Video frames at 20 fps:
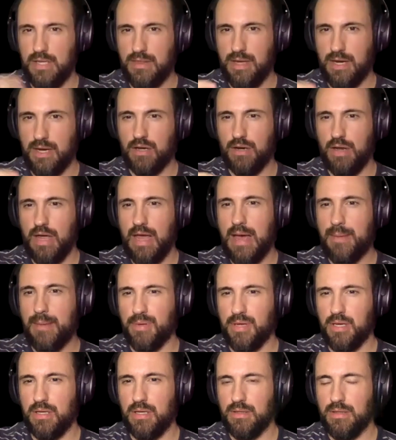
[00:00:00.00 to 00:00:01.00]
that could
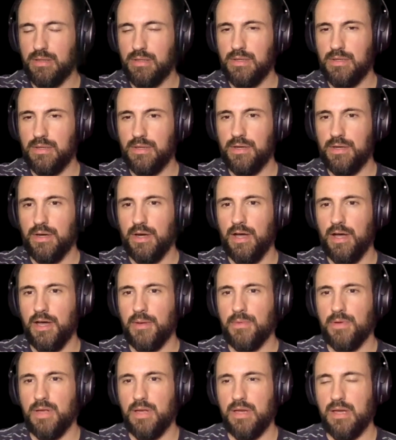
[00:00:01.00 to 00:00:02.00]
happen
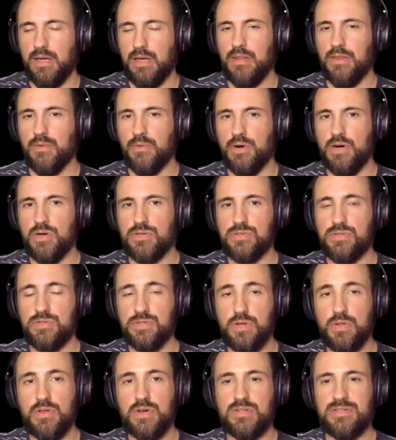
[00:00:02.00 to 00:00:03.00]
in the rehearsal.
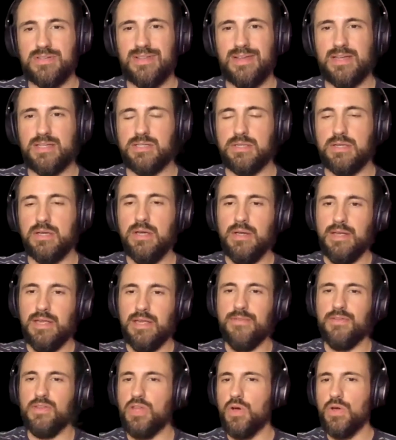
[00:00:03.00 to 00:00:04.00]
So there's less,
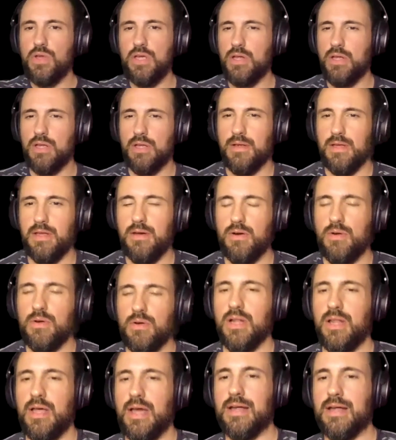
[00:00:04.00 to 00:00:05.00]
even though you know in a
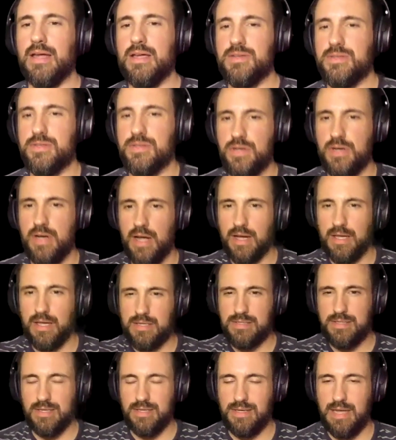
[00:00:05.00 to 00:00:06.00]
lot of cases you're not going to
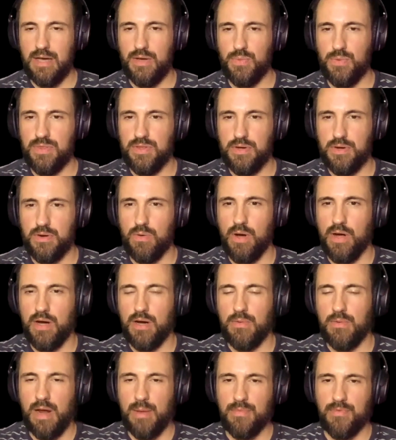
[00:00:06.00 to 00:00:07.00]
sit down with your choir
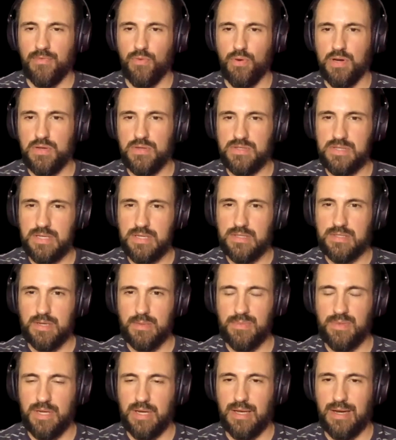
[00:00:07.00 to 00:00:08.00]
right before you sing
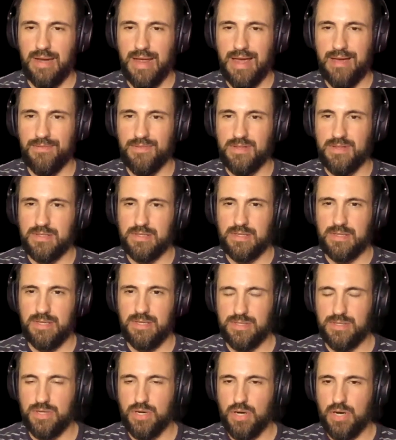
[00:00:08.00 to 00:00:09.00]
something and have
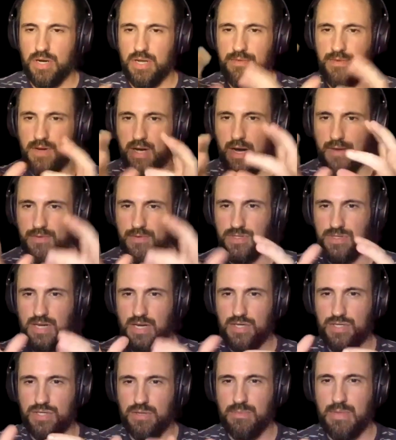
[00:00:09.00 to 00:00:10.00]
this nerdy of a
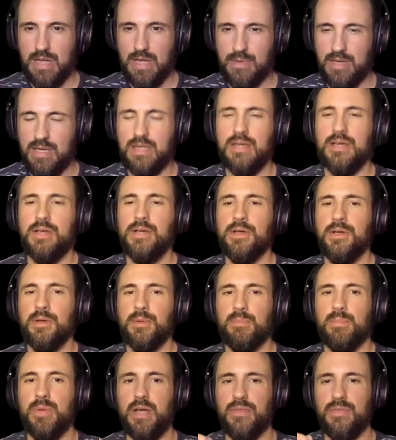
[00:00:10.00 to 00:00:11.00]
conversation maybe,
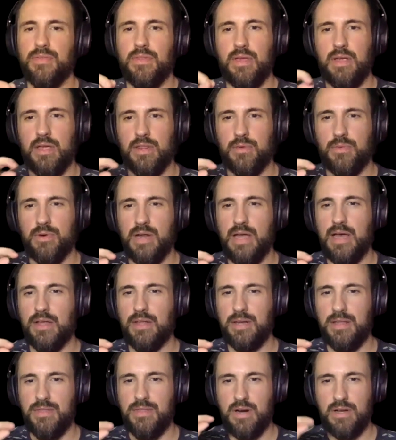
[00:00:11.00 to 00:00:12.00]
but in the
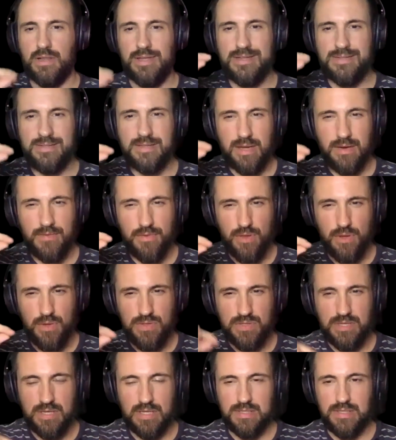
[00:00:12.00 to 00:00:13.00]
reality they're listening for those
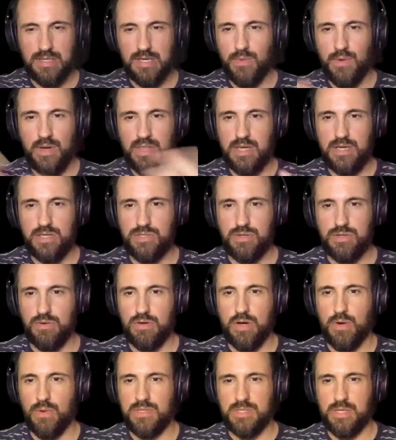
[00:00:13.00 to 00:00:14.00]
things anyway. They just don't
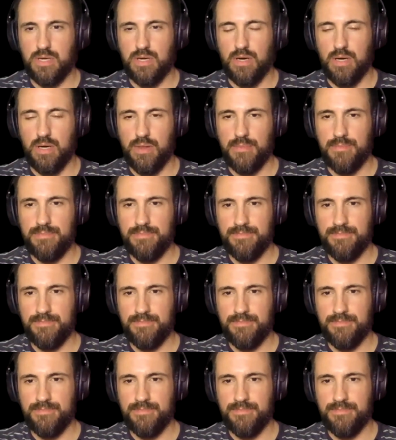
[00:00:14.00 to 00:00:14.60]
know what to call them.